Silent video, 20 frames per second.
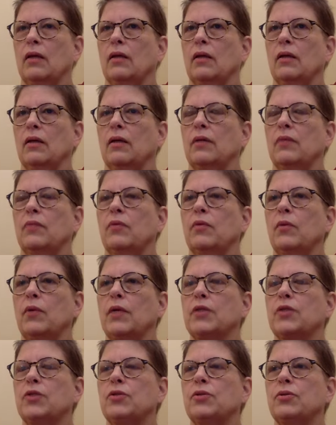And we
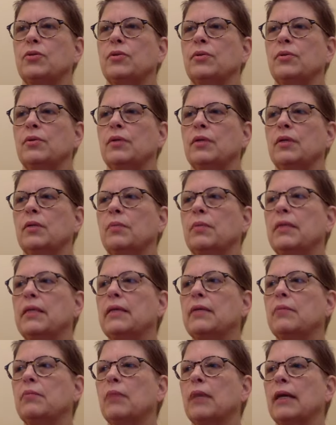want to
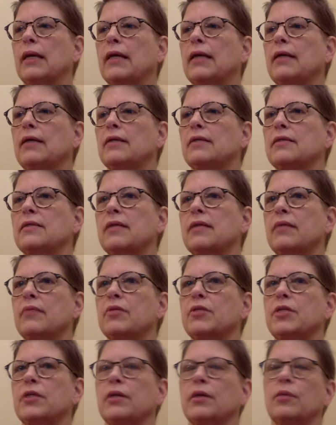begin by
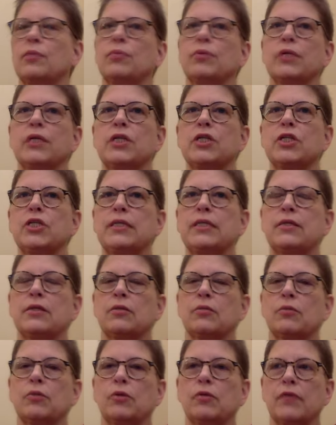establishing our
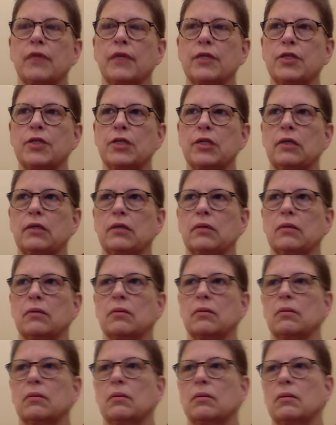bodhicitta
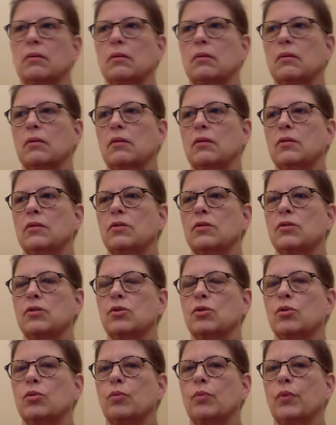motivation.
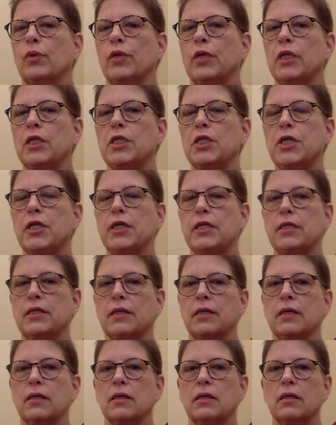So,
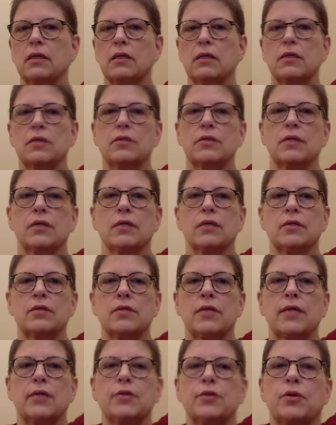bodhicitta is
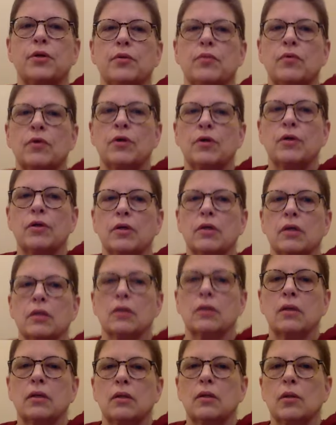a Sanskrit word.
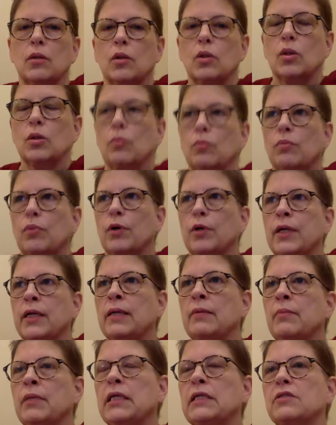
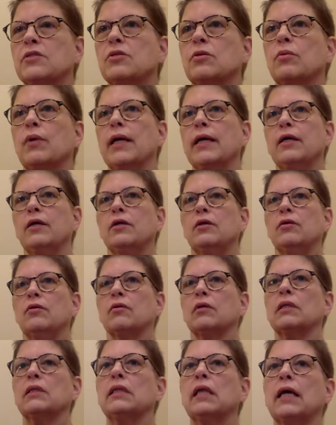Bodhi means awakened or
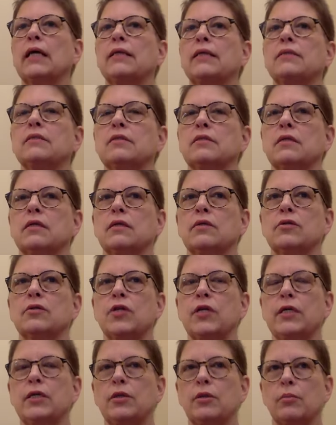enlightened, and
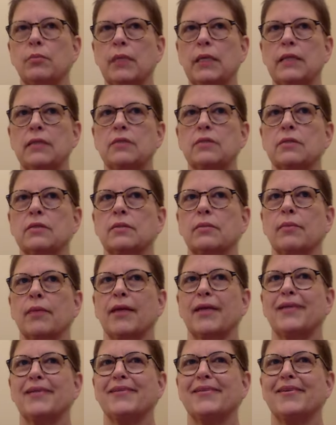citta means the
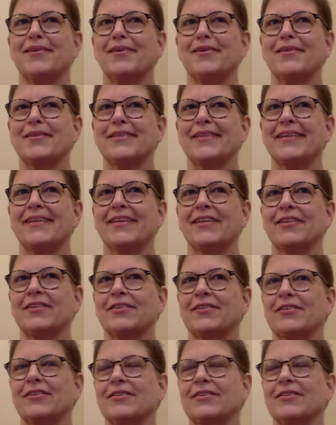mind and heart together.